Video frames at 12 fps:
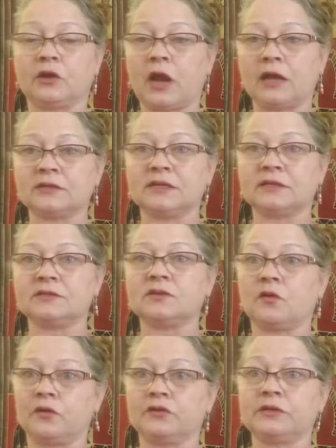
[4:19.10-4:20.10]

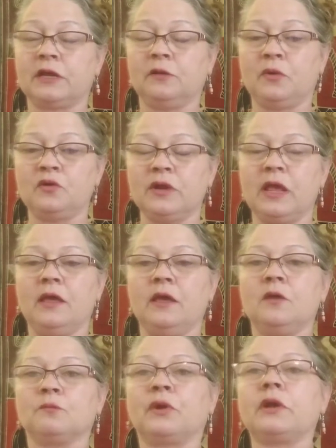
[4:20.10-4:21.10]
coccyx or your tailbone.
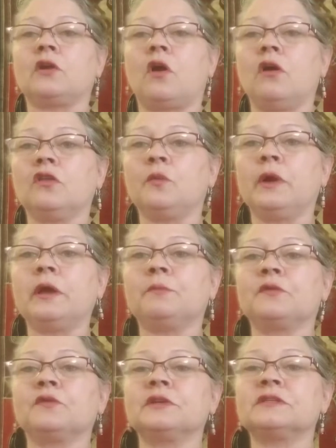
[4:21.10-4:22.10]
Bring it all the way
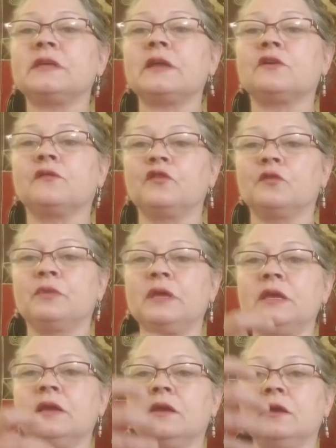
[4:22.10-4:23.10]
up through the center of your
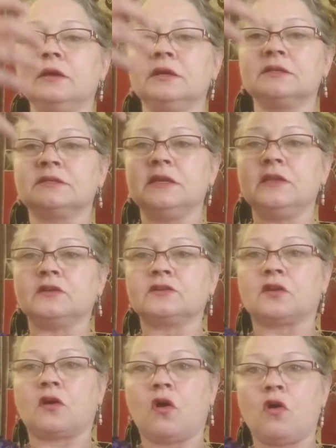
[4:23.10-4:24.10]
being. See
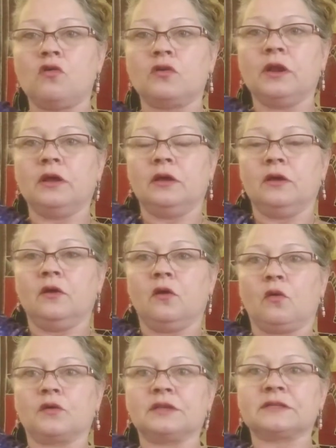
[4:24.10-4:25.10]
this cone
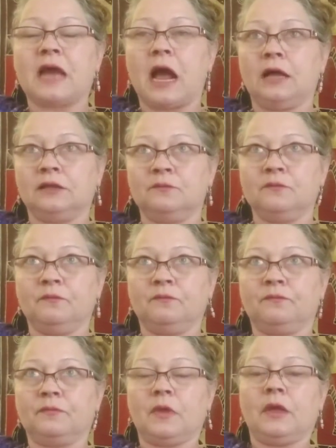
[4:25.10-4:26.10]
or this column,
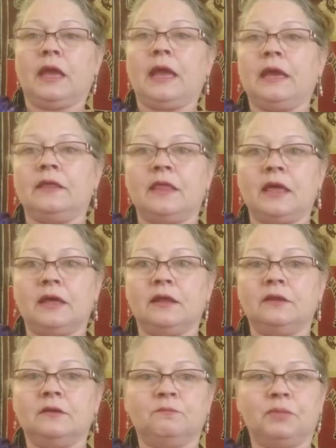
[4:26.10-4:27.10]
and
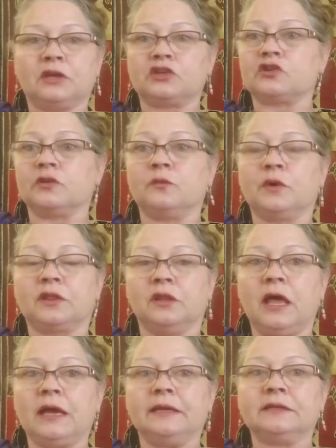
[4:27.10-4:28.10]
then picture it with
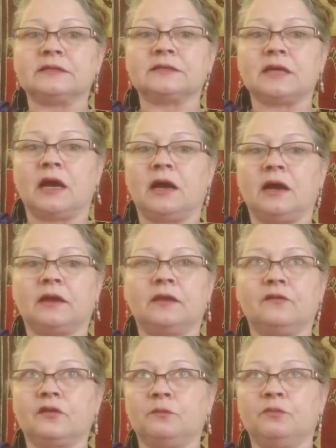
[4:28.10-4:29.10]
light.
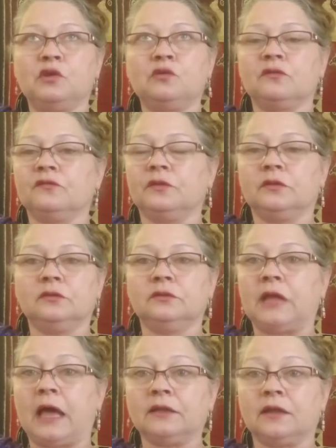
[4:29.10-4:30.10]
Give it a beautiful
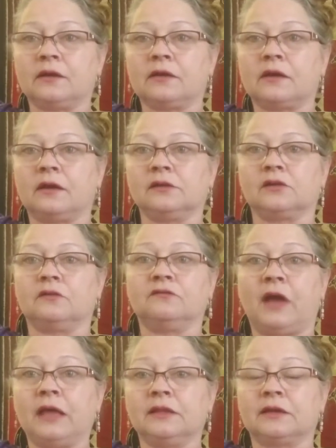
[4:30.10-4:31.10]
lilac color, a
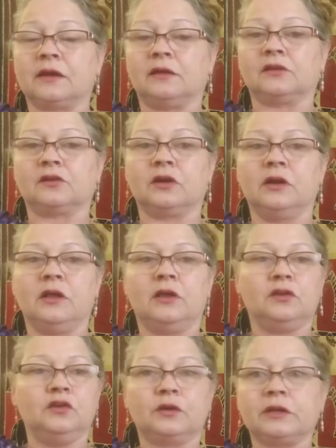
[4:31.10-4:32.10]
violet color.
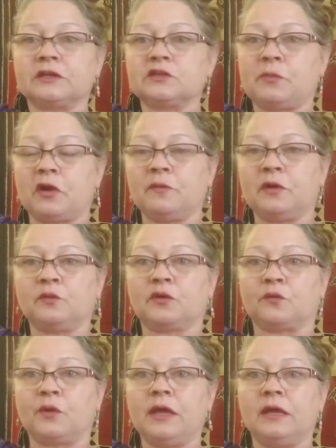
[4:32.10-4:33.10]
You can experiment
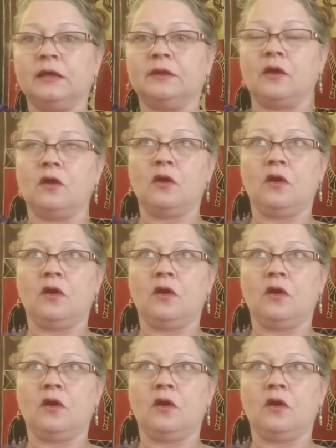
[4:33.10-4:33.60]
with red